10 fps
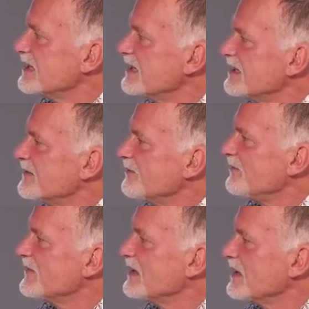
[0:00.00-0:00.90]

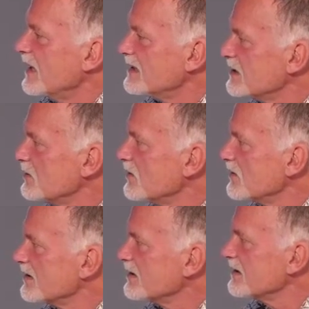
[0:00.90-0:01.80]
and so
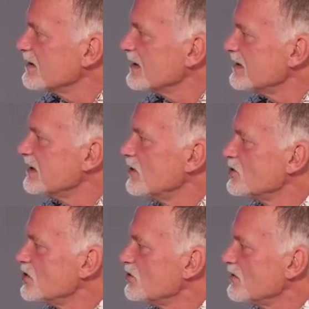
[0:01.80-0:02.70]
on, and the
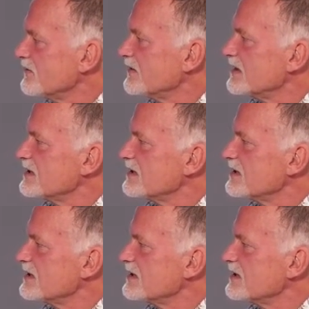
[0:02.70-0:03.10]
longitudinal waves.